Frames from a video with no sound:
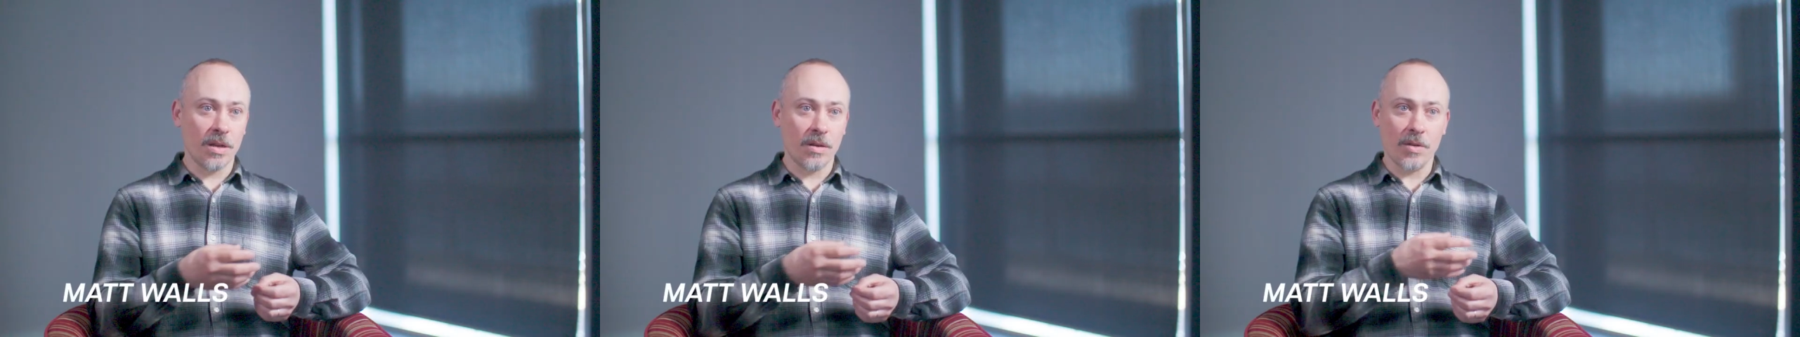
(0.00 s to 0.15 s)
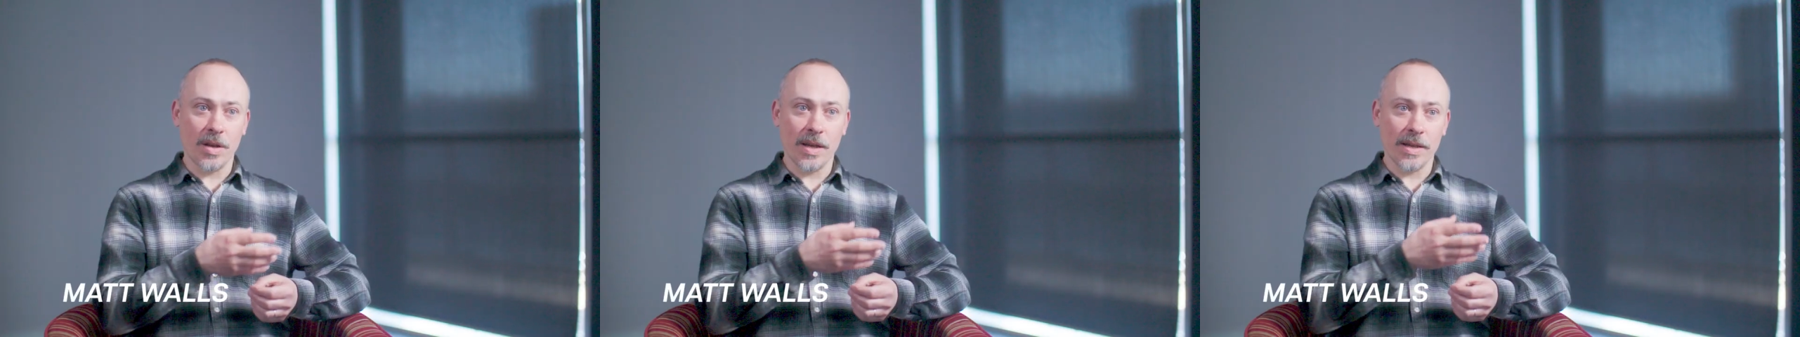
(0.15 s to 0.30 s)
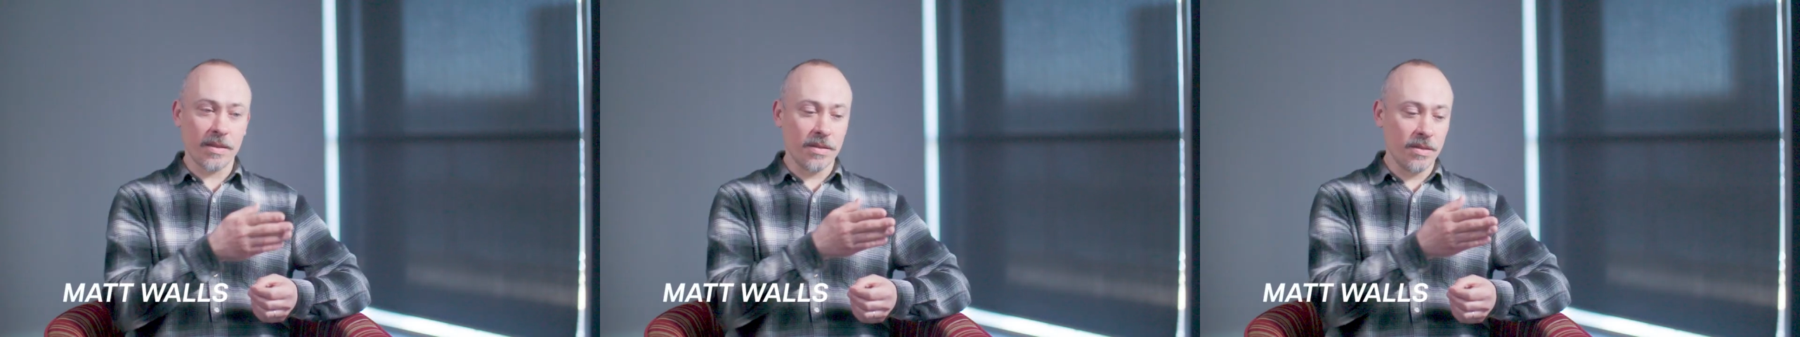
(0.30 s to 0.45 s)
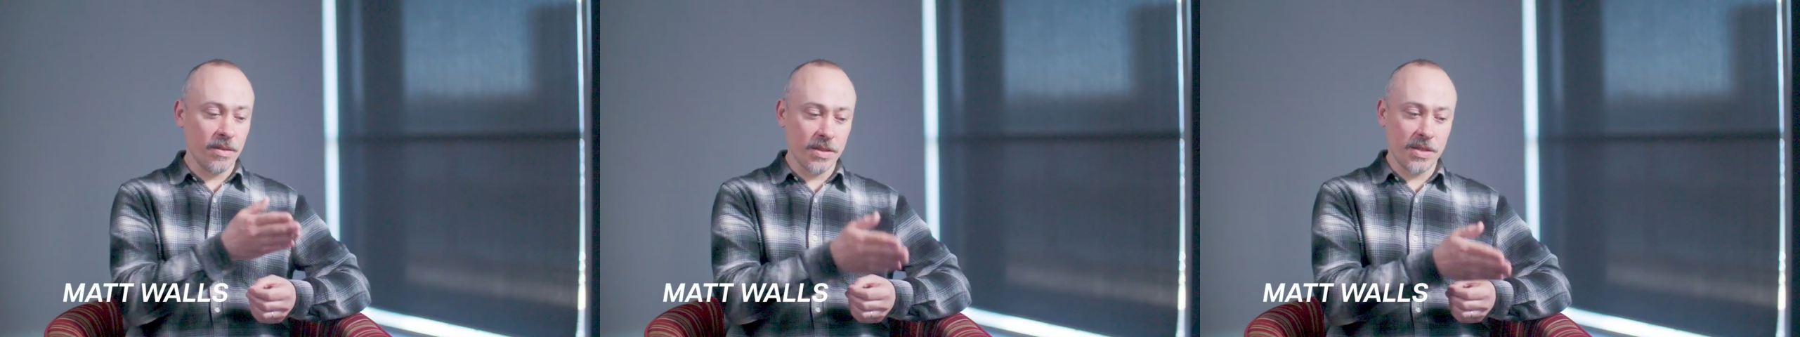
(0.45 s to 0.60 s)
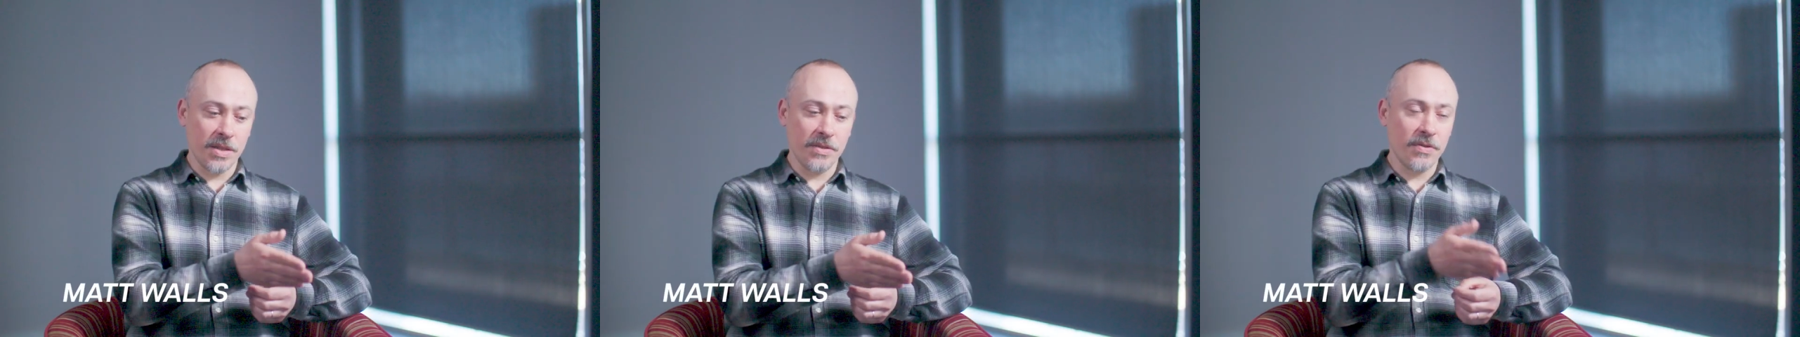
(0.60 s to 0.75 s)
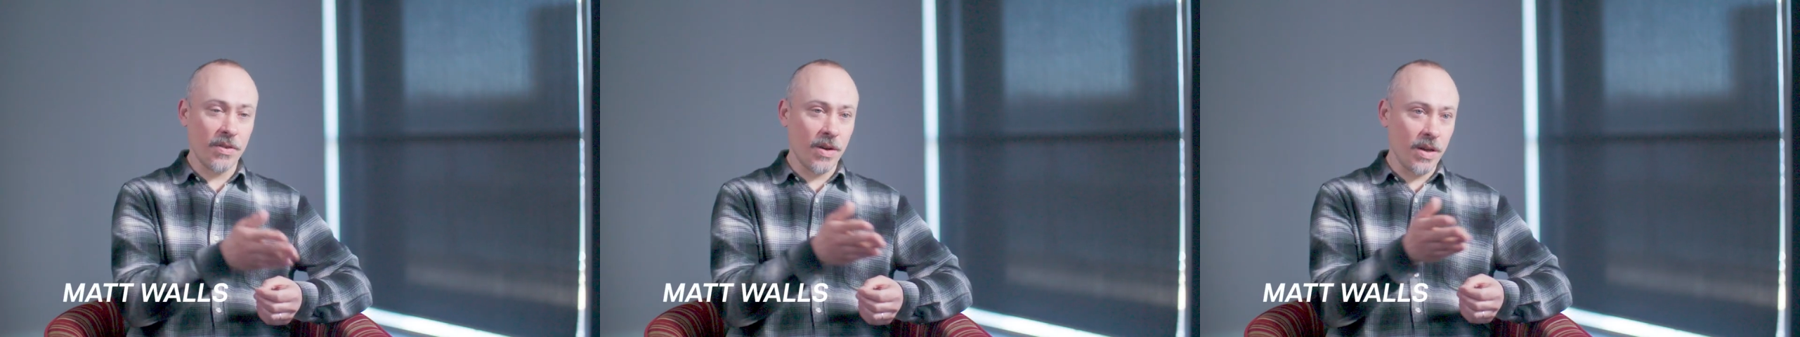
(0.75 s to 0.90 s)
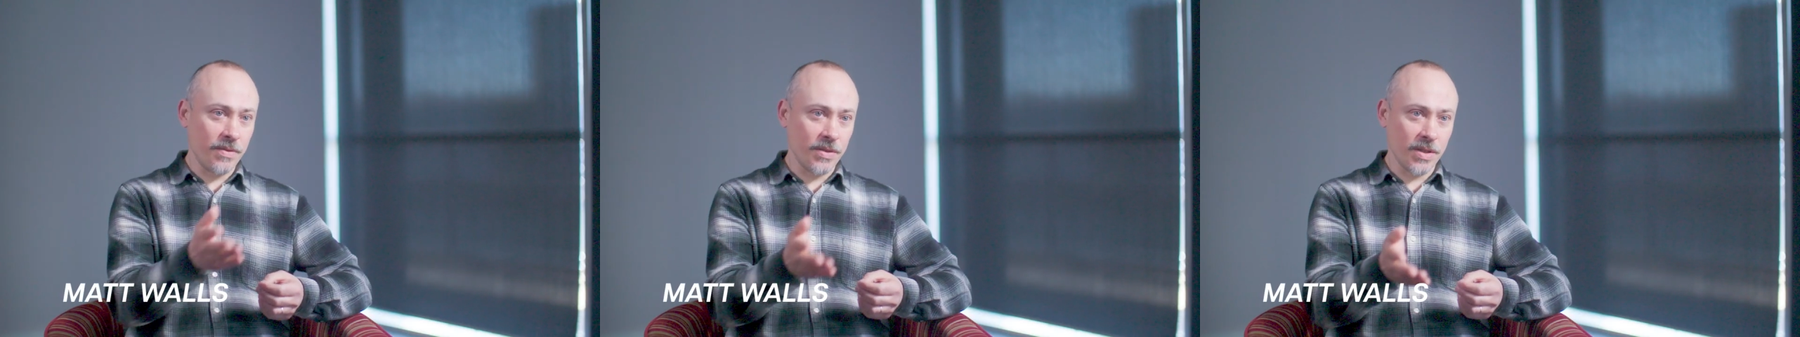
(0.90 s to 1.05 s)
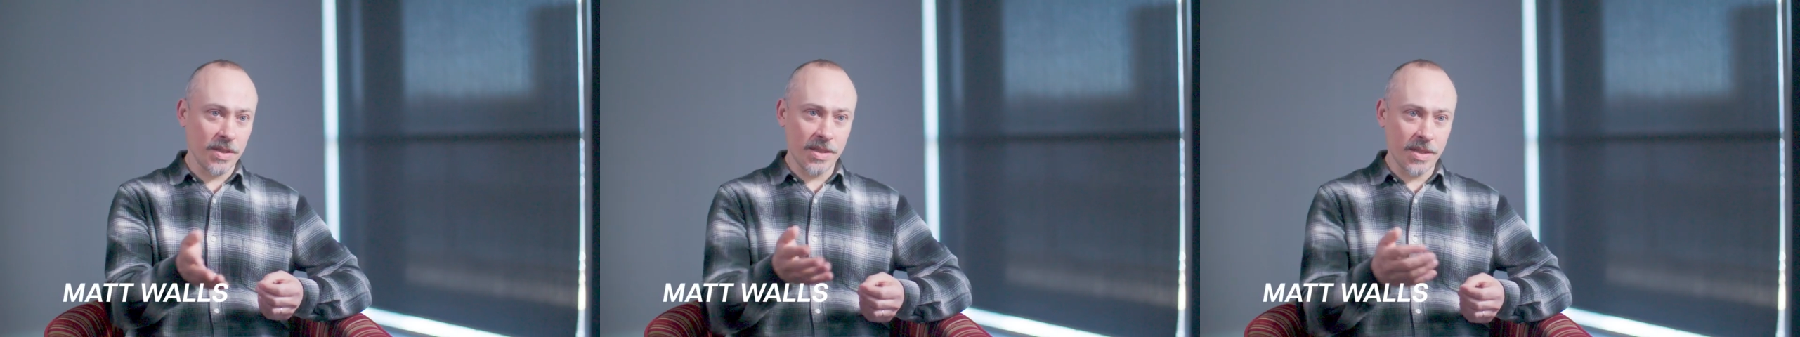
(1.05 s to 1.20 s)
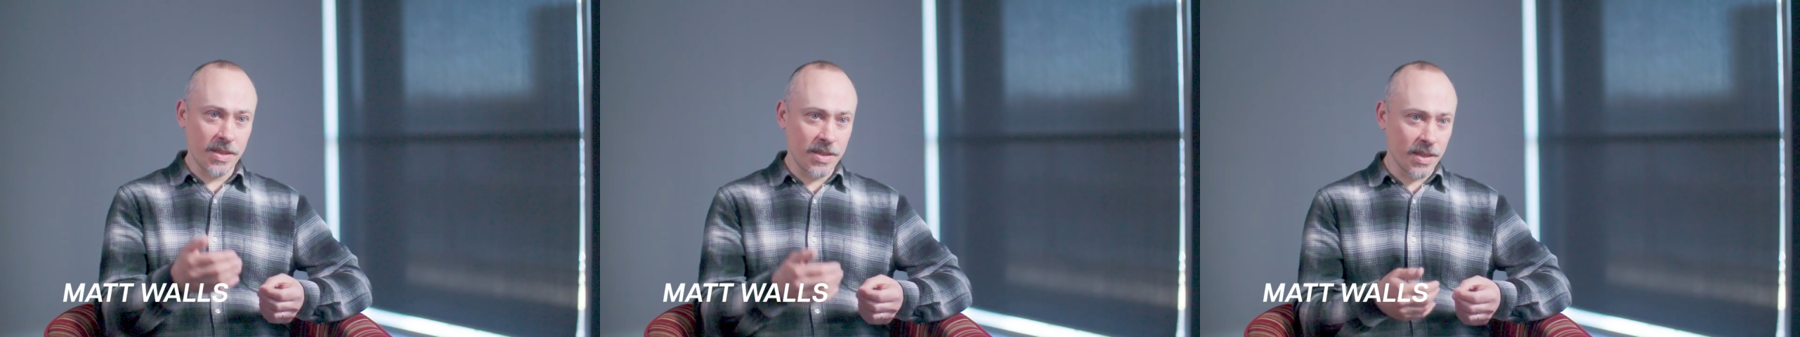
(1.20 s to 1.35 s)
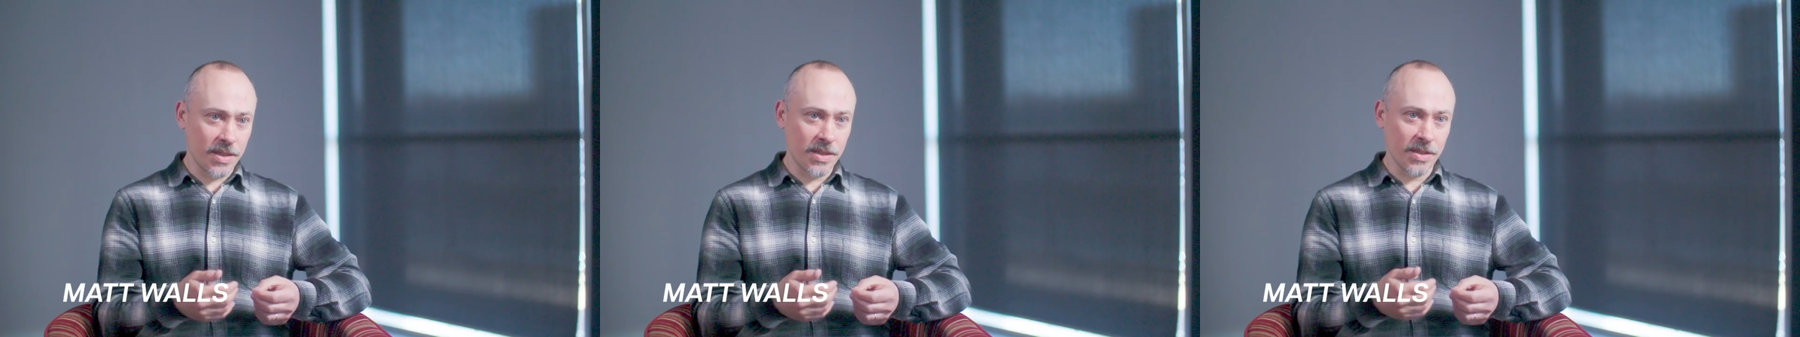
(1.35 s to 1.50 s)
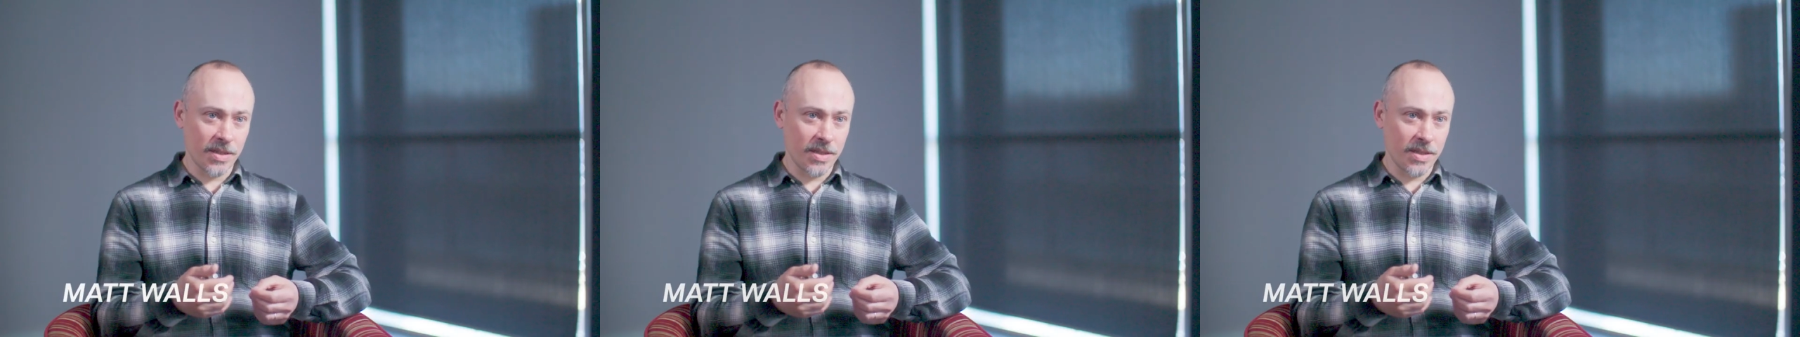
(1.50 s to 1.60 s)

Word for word: are like 95, 96,